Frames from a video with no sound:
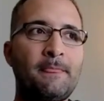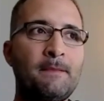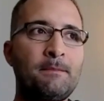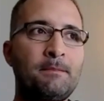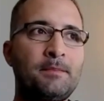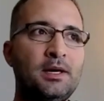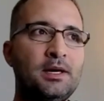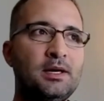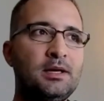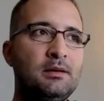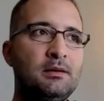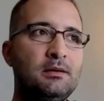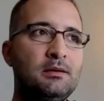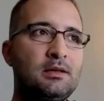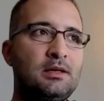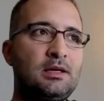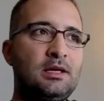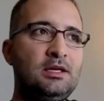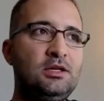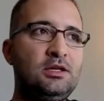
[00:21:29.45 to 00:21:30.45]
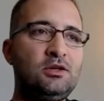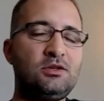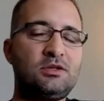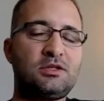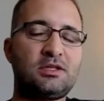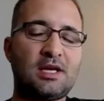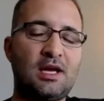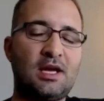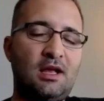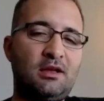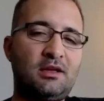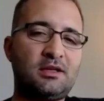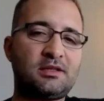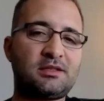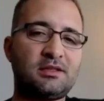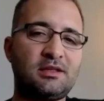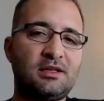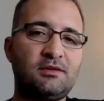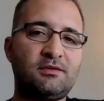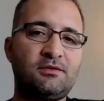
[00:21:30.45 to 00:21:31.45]
But can you tell
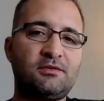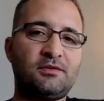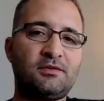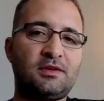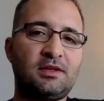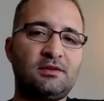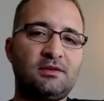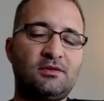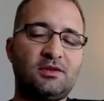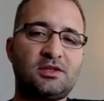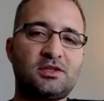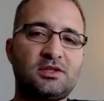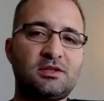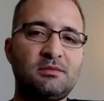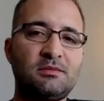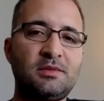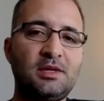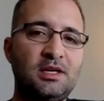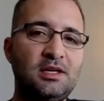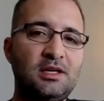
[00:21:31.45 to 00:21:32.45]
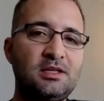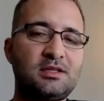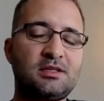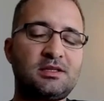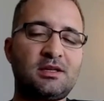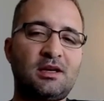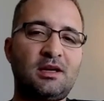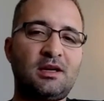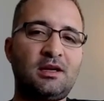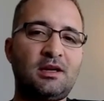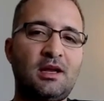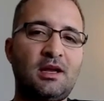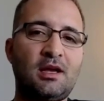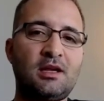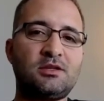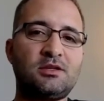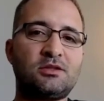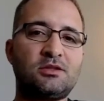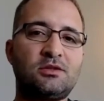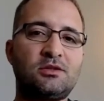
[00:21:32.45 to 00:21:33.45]
us, give us some insight
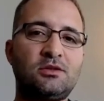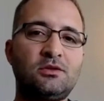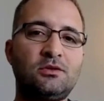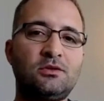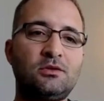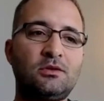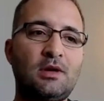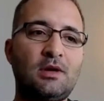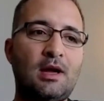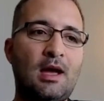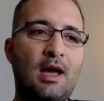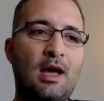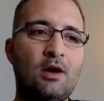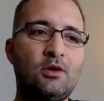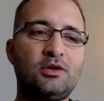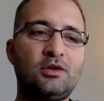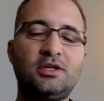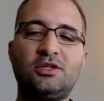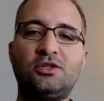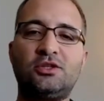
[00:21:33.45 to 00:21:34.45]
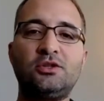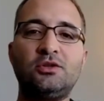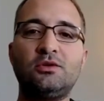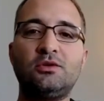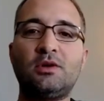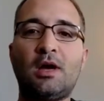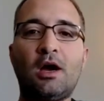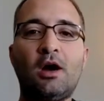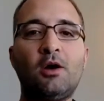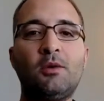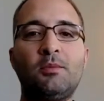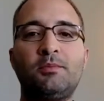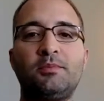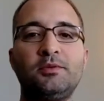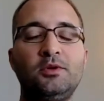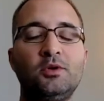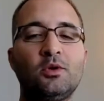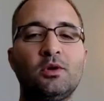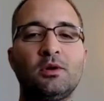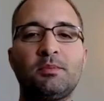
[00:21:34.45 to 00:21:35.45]
as to how did you help
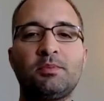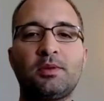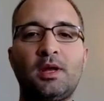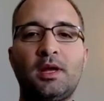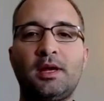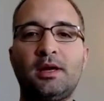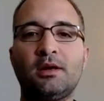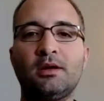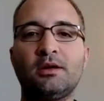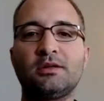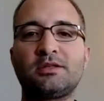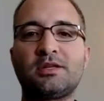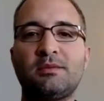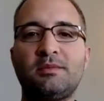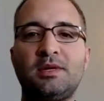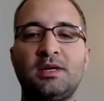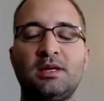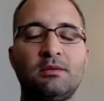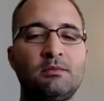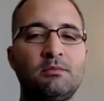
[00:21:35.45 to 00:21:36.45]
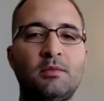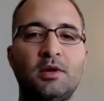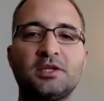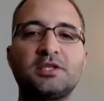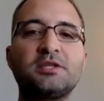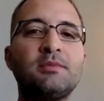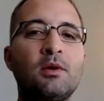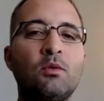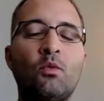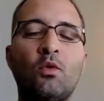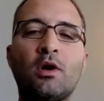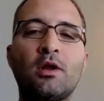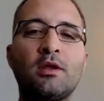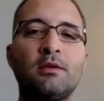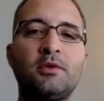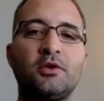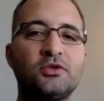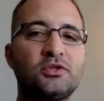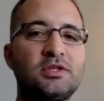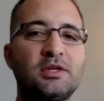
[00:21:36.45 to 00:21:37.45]
your players? I mean, it must have been one of
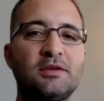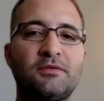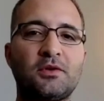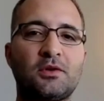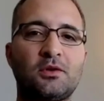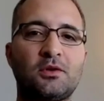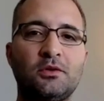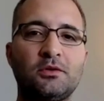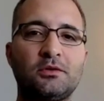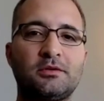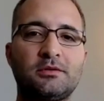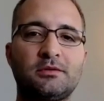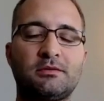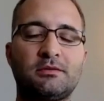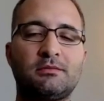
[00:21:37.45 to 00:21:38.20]
the most difficult